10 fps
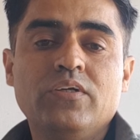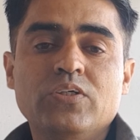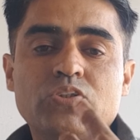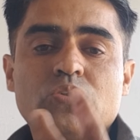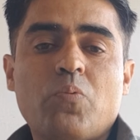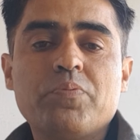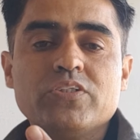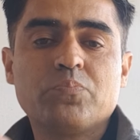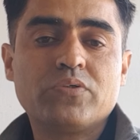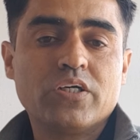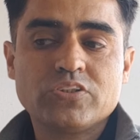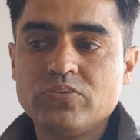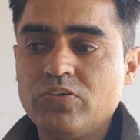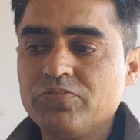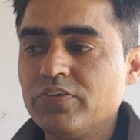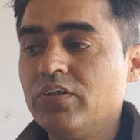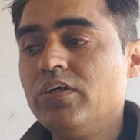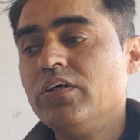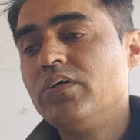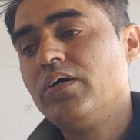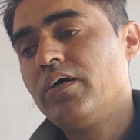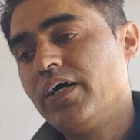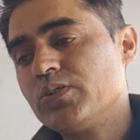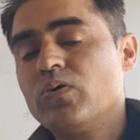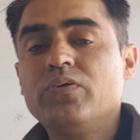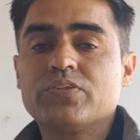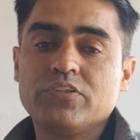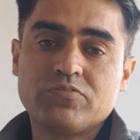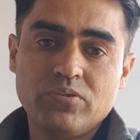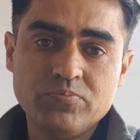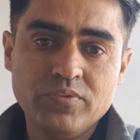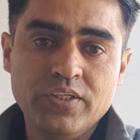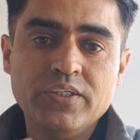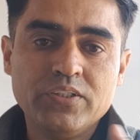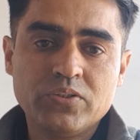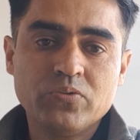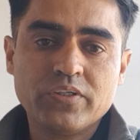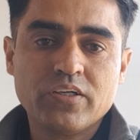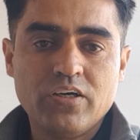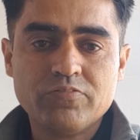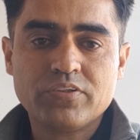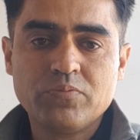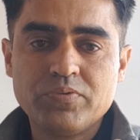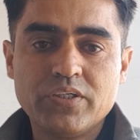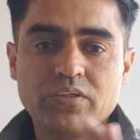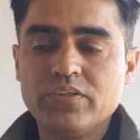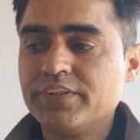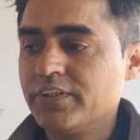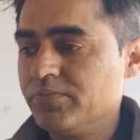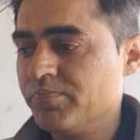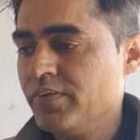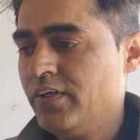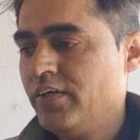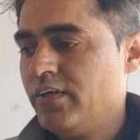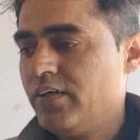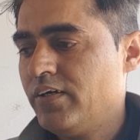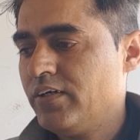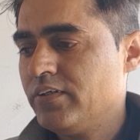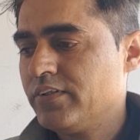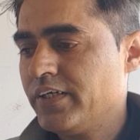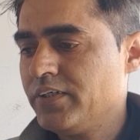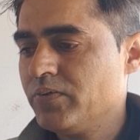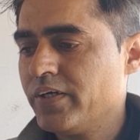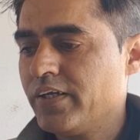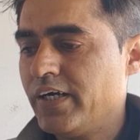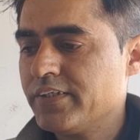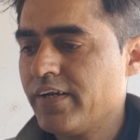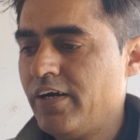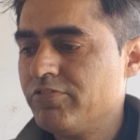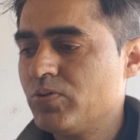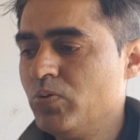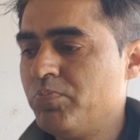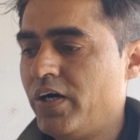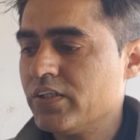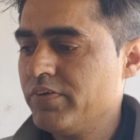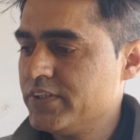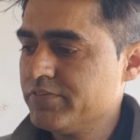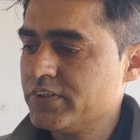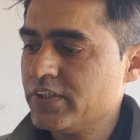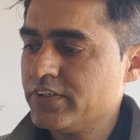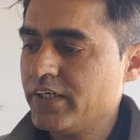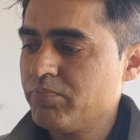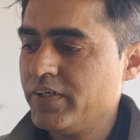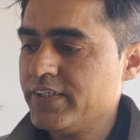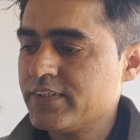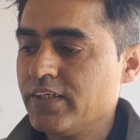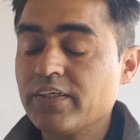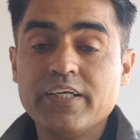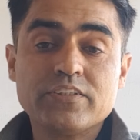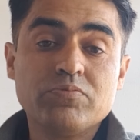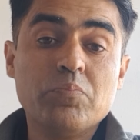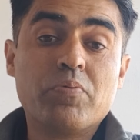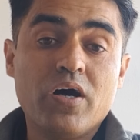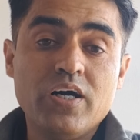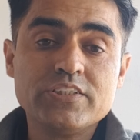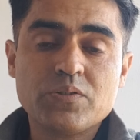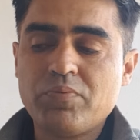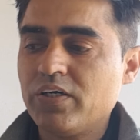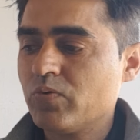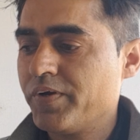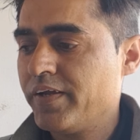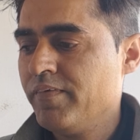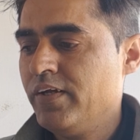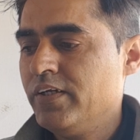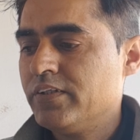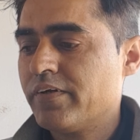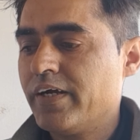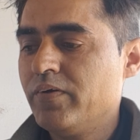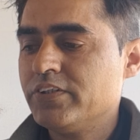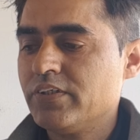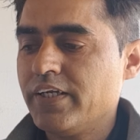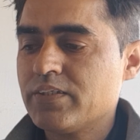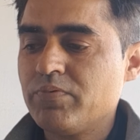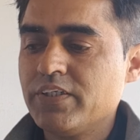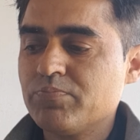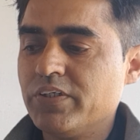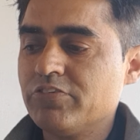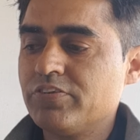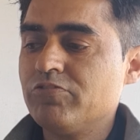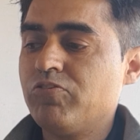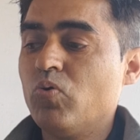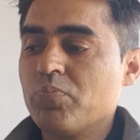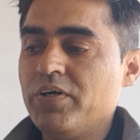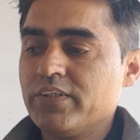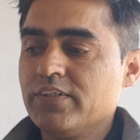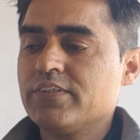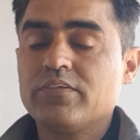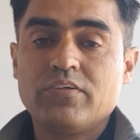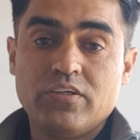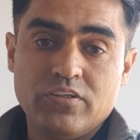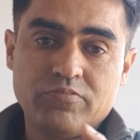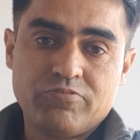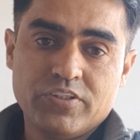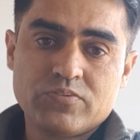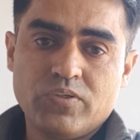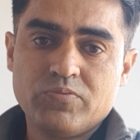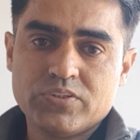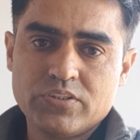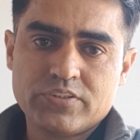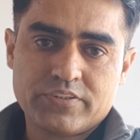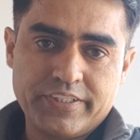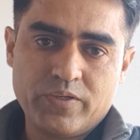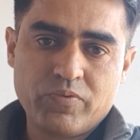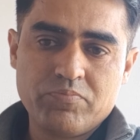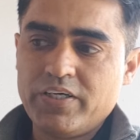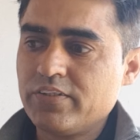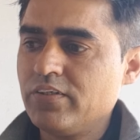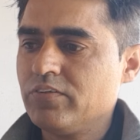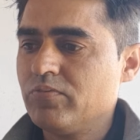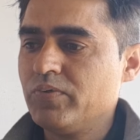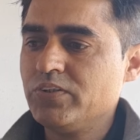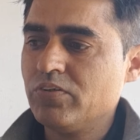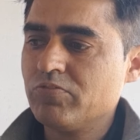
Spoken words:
stoppage of production of isoleucine from threonine after a particular time. Then you can either have two pathways which can take place. In case of a branched pathway, the regulation takes place by different four methods. First one was a straightaway method. When you